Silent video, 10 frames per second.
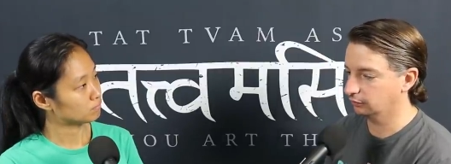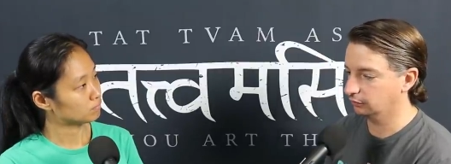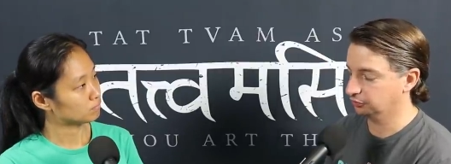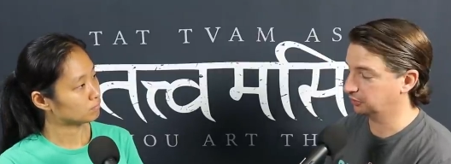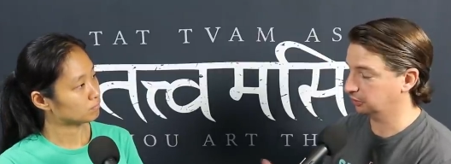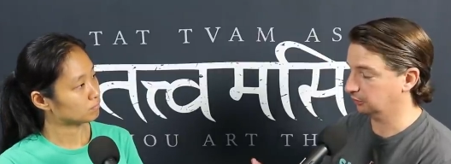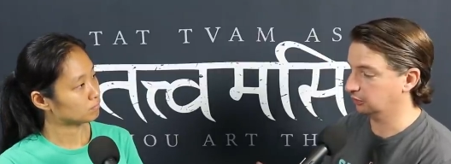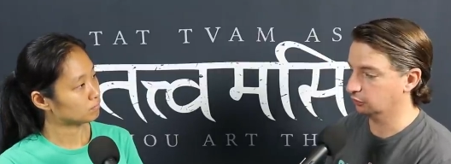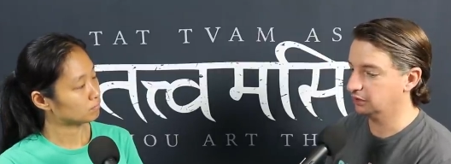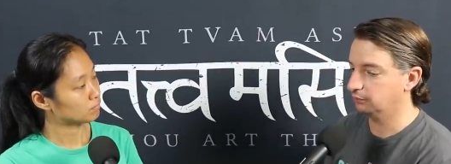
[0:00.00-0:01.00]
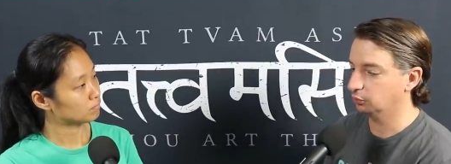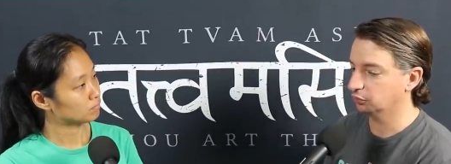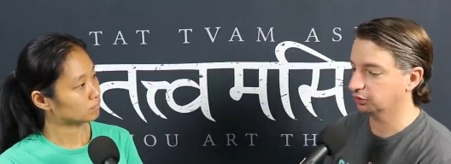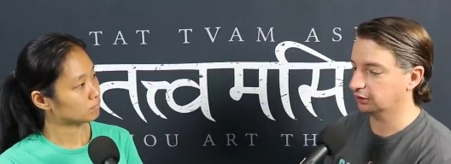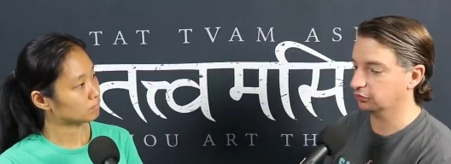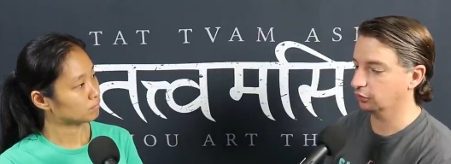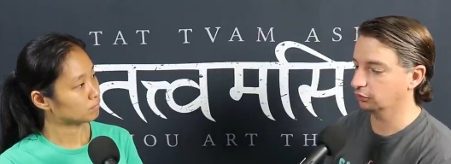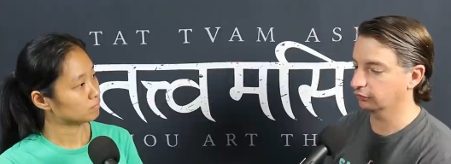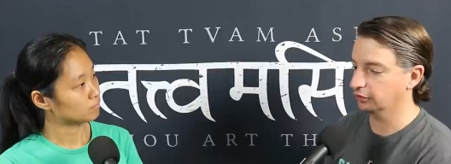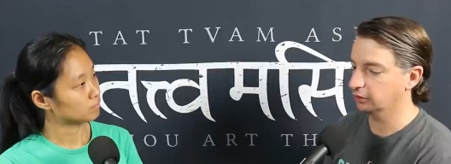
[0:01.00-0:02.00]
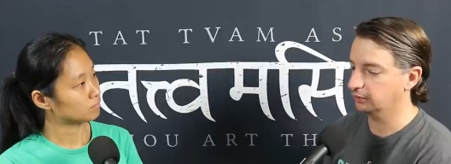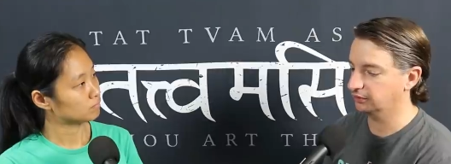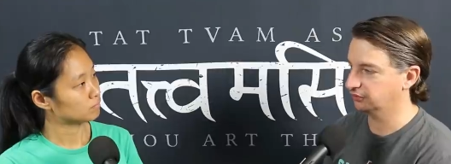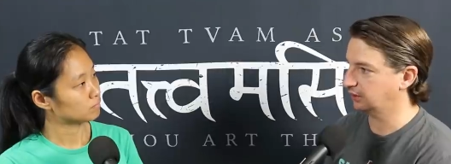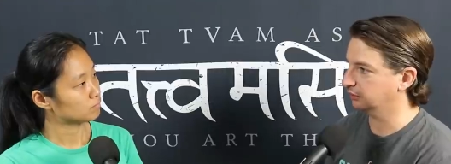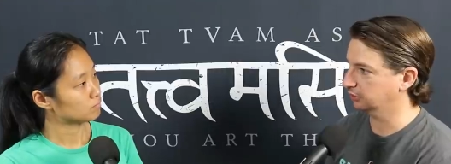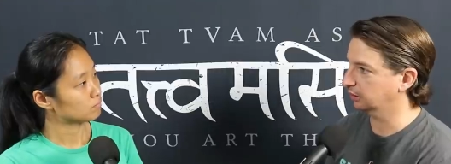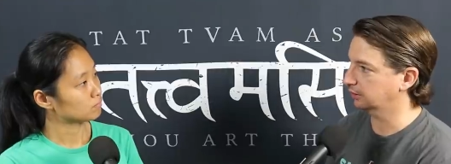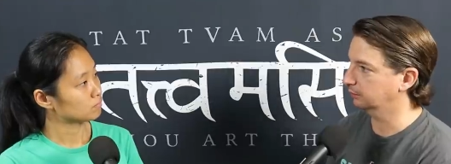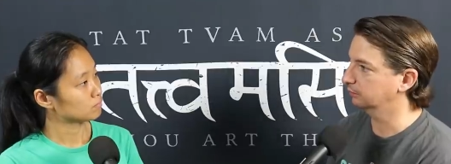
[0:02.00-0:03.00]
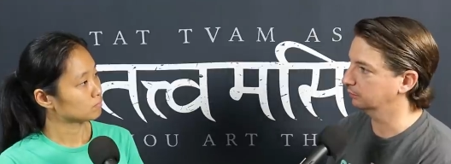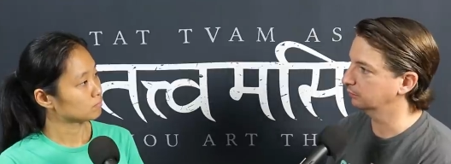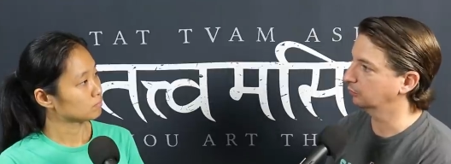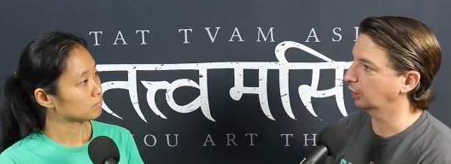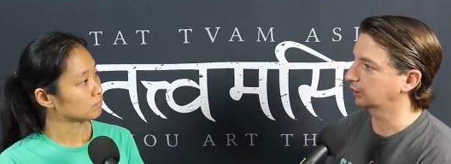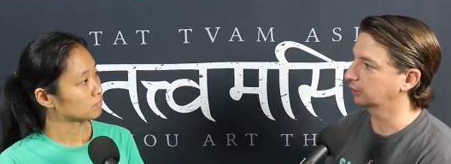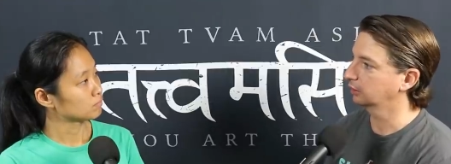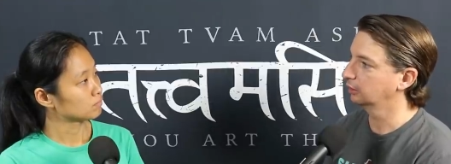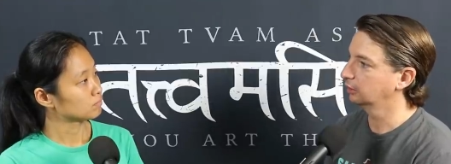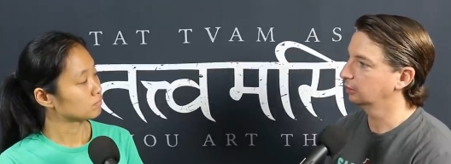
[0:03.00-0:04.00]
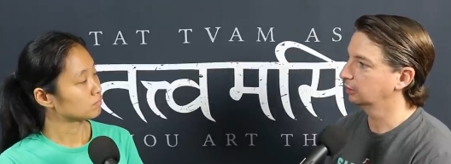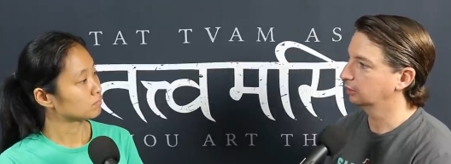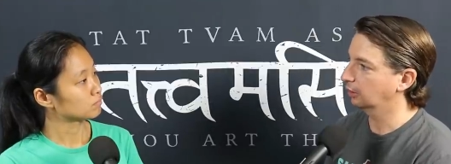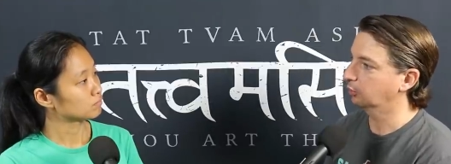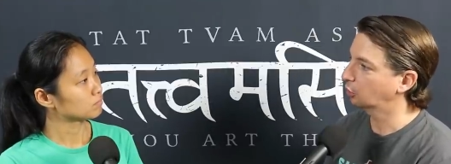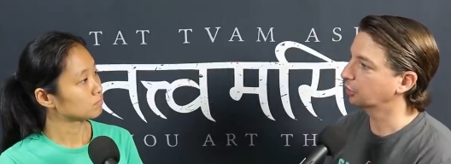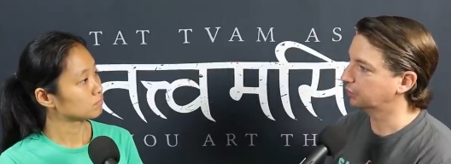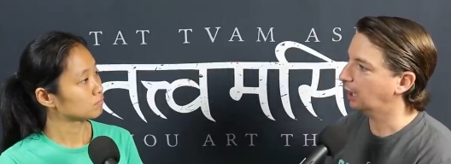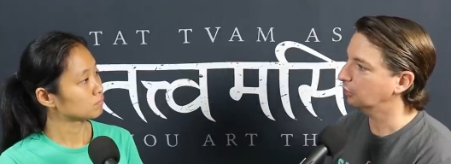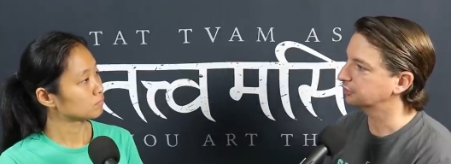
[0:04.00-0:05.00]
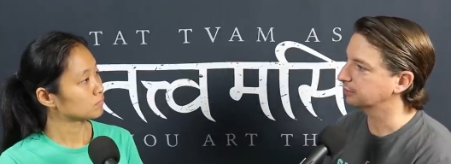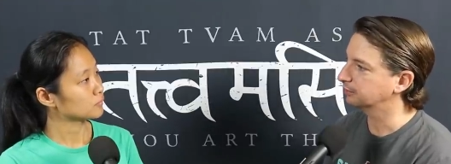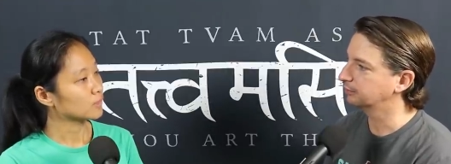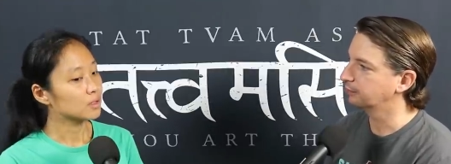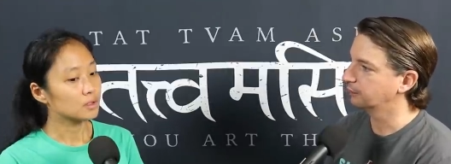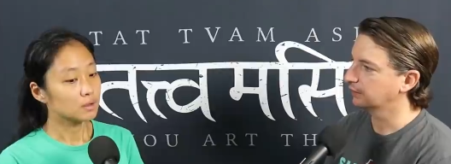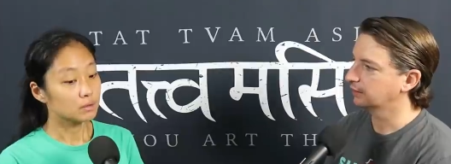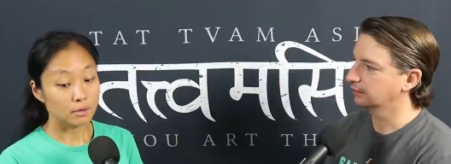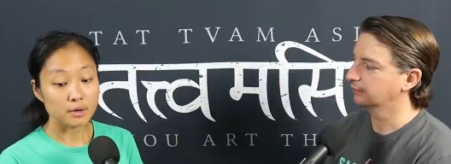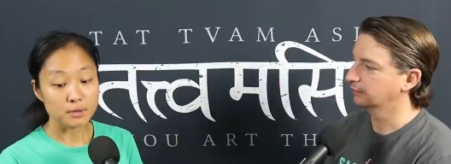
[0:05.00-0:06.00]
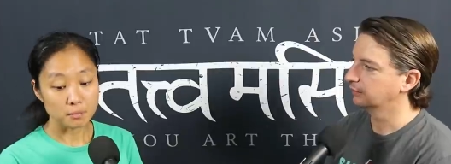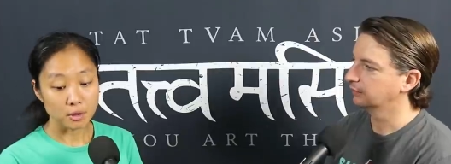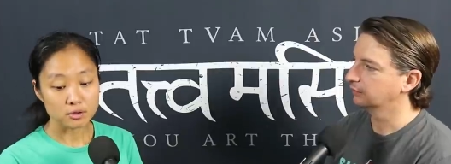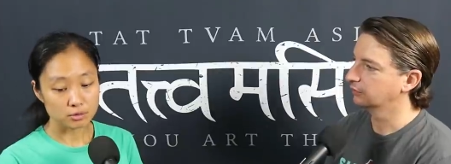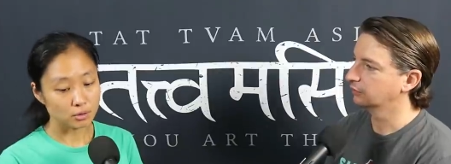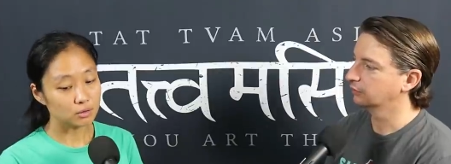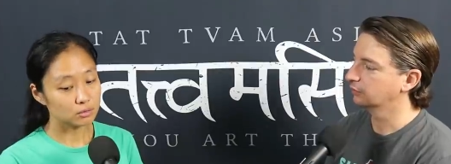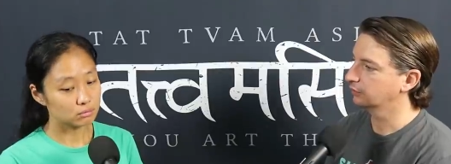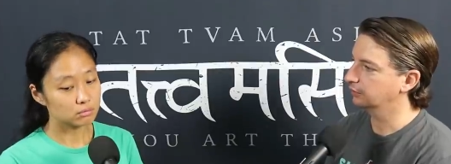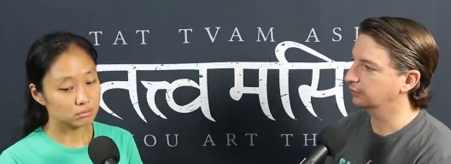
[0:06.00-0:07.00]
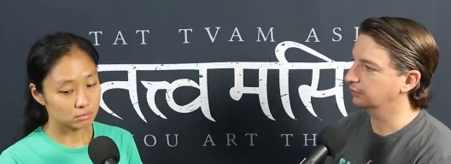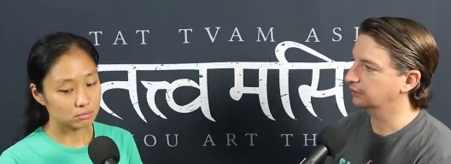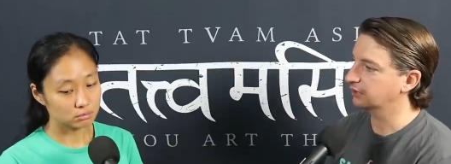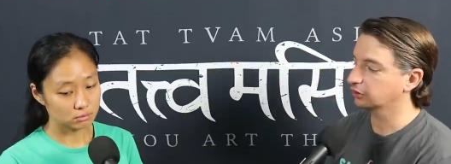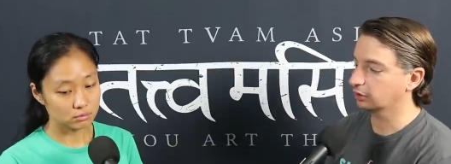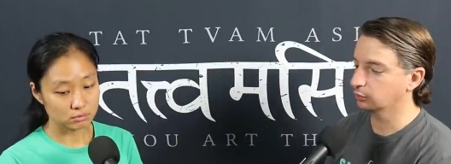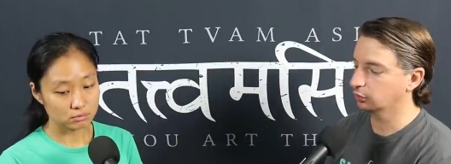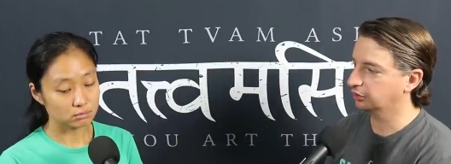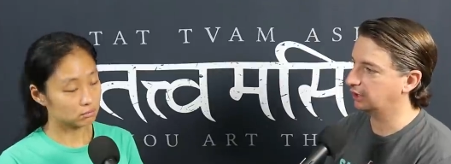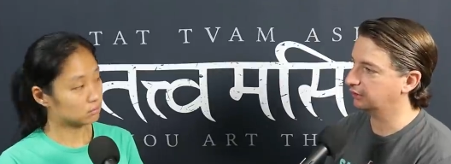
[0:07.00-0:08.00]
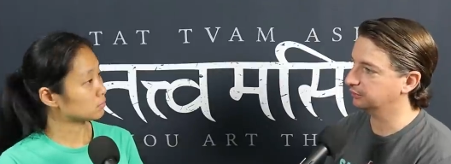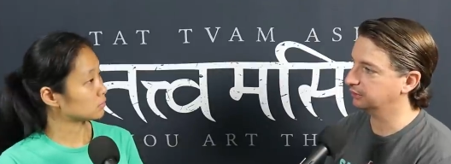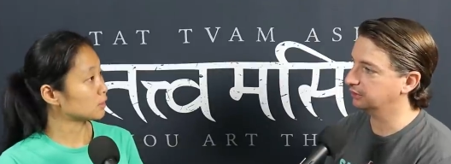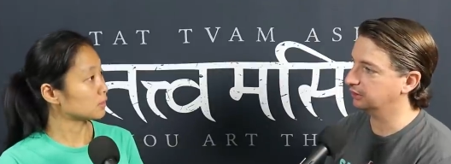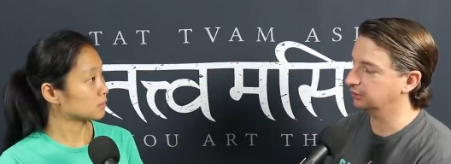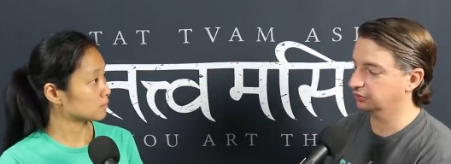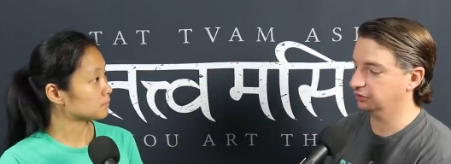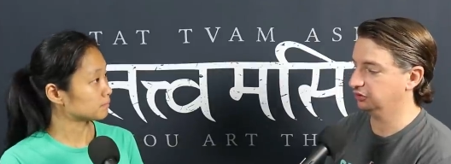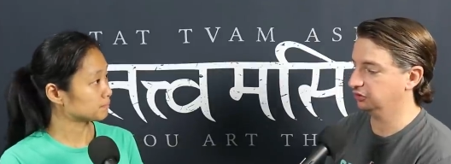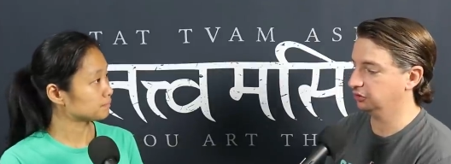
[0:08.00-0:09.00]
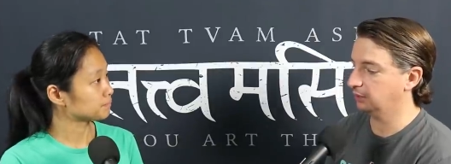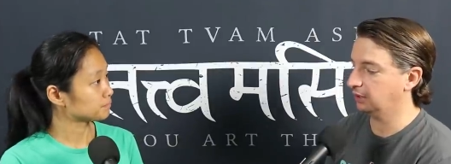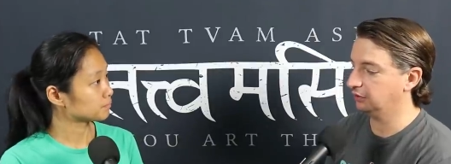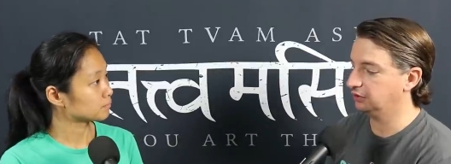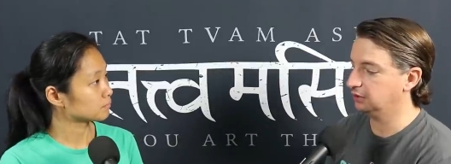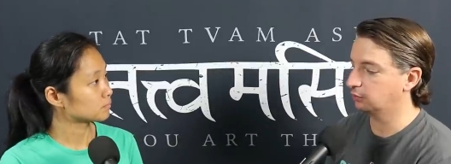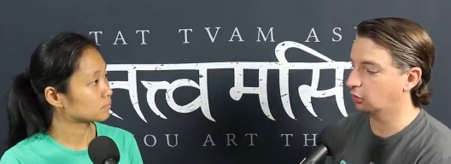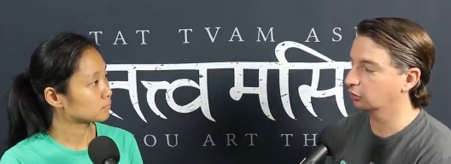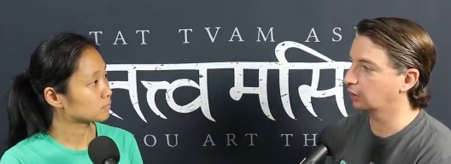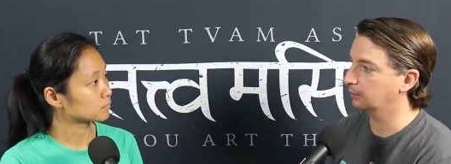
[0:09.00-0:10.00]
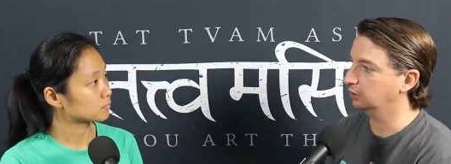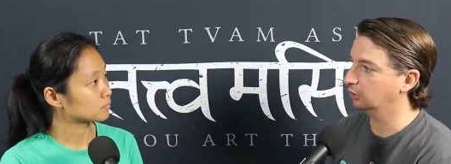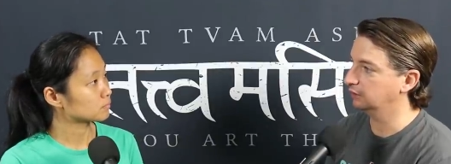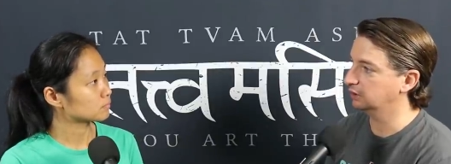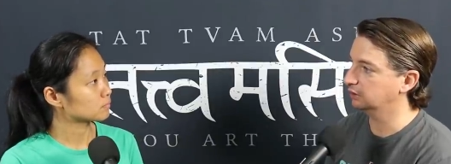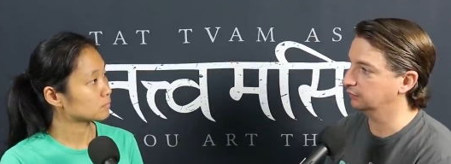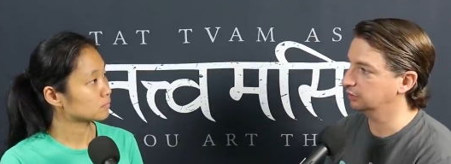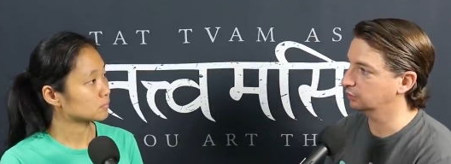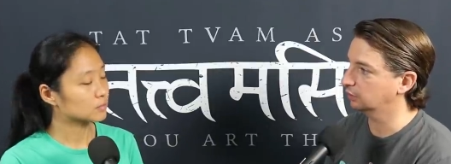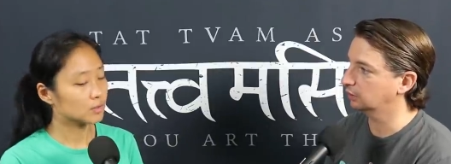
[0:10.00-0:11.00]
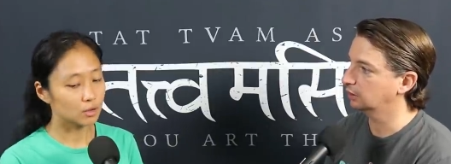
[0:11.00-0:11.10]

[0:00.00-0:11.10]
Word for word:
Speaker 1: especially when you read books like Total Freedom, it sounds like a book on Taoism.
Speaker 2: Very much so.
Speaker 1: It sounds like a book on Taoism, doesn't it? Because it's just about the deprogramming of the individual.